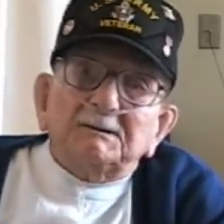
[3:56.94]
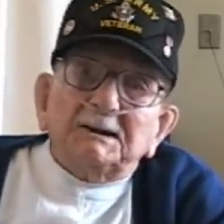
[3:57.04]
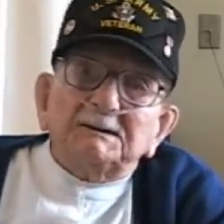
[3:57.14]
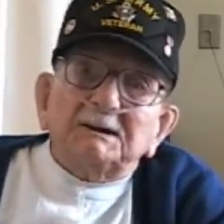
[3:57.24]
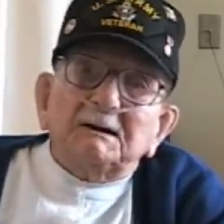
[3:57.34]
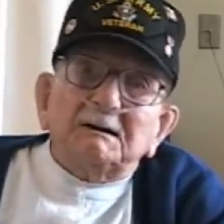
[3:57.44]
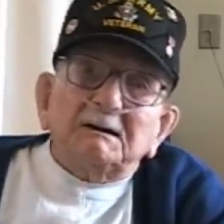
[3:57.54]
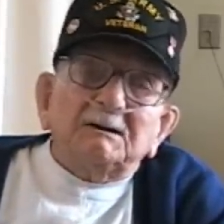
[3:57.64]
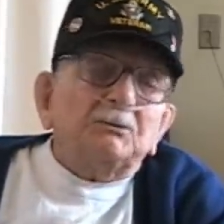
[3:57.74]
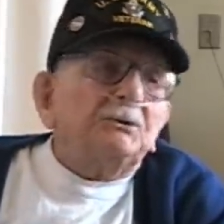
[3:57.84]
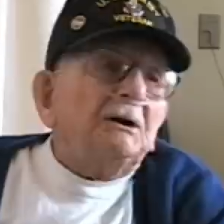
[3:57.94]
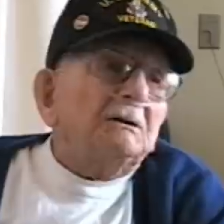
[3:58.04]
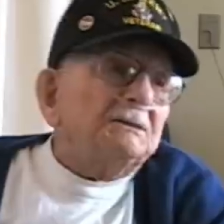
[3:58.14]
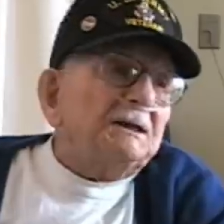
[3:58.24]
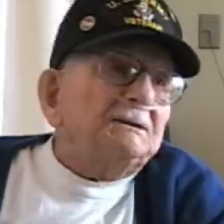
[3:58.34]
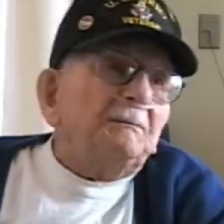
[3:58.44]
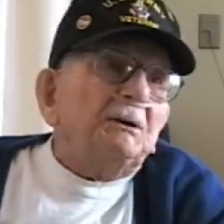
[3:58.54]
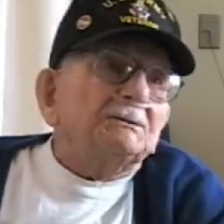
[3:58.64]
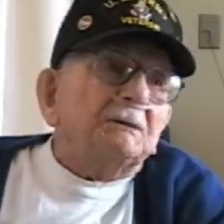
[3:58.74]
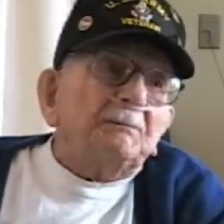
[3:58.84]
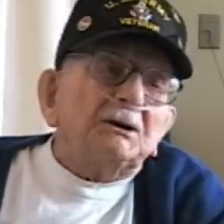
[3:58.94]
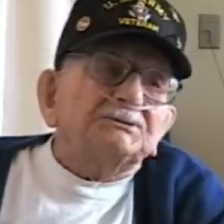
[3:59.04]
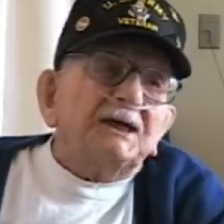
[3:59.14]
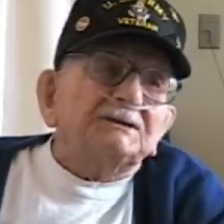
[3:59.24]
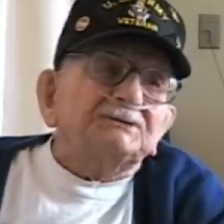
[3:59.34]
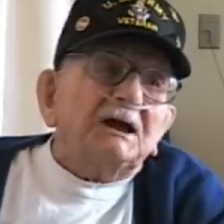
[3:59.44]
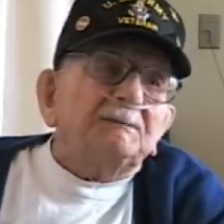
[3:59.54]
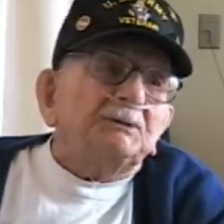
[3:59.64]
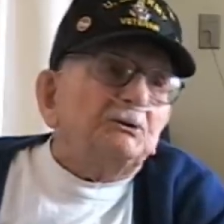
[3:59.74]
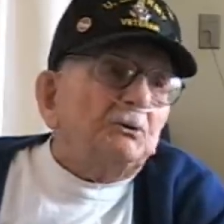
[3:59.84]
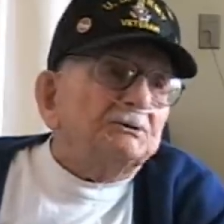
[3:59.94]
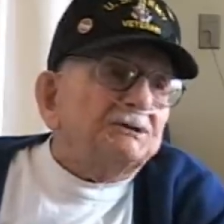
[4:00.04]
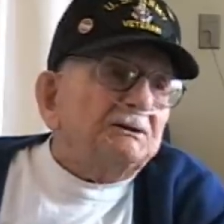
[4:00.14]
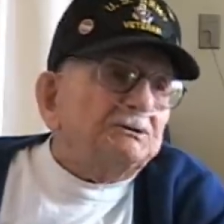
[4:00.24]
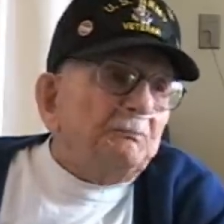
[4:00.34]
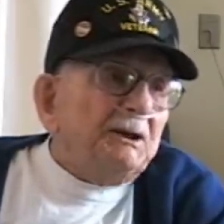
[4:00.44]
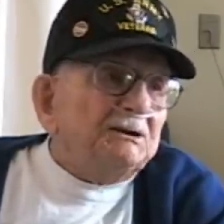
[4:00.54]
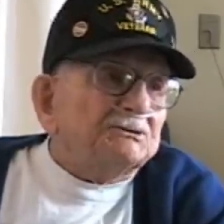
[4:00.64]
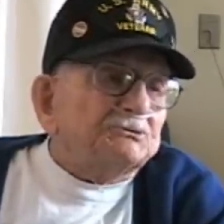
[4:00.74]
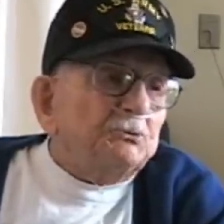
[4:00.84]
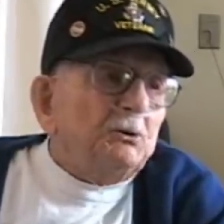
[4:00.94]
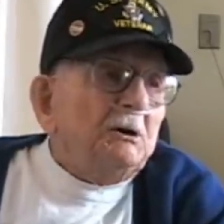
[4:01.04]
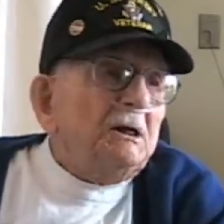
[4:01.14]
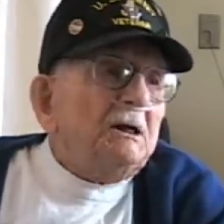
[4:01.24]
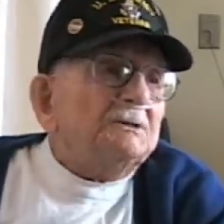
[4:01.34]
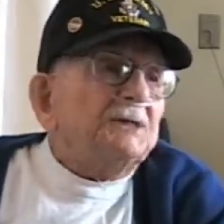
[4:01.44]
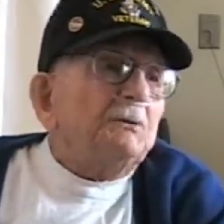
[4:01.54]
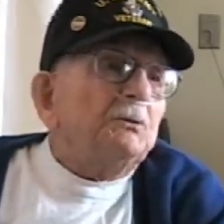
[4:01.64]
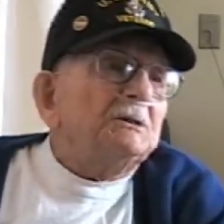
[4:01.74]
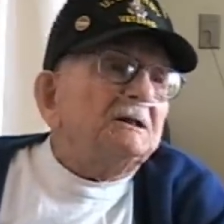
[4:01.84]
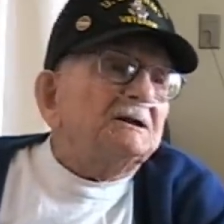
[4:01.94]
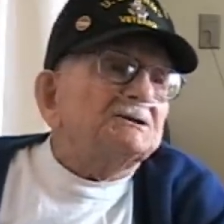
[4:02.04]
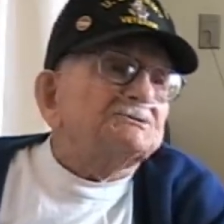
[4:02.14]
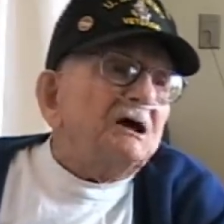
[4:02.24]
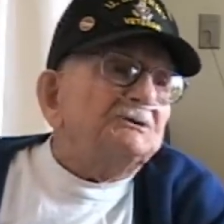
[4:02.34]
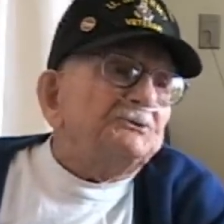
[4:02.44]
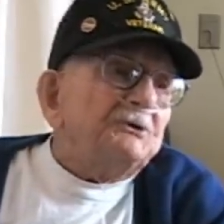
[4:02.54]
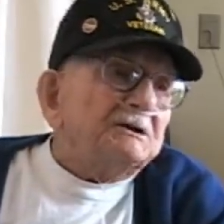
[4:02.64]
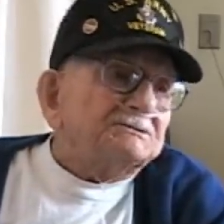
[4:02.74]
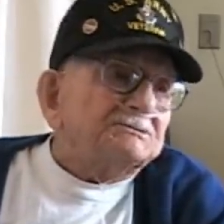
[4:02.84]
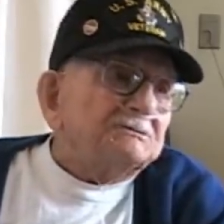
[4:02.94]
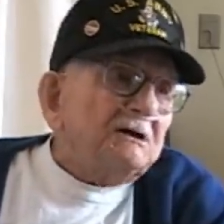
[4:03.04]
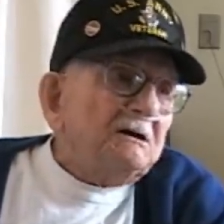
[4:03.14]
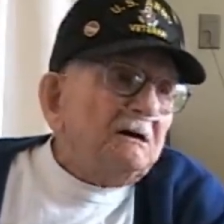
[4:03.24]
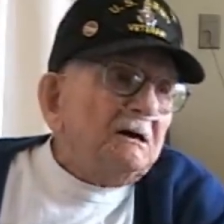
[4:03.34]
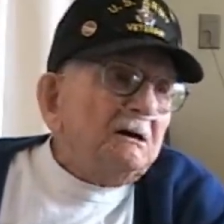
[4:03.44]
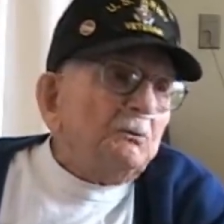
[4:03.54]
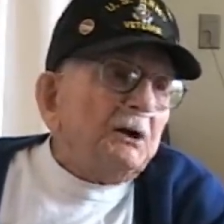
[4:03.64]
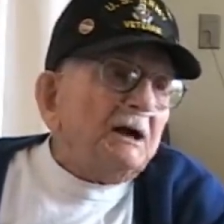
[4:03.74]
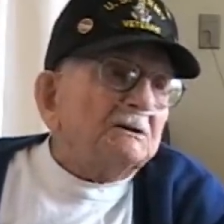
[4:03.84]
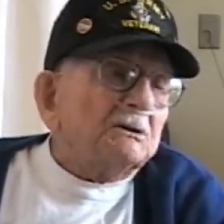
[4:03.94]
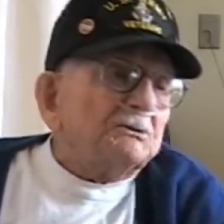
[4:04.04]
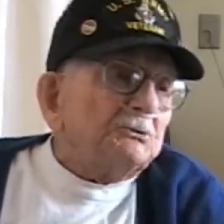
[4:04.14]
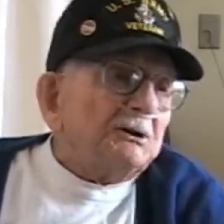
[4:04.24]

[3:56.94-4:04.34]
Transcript: then, uh, well, then about about that time, you know what they made us do? They wouldn't let us undress. Hmm. We had the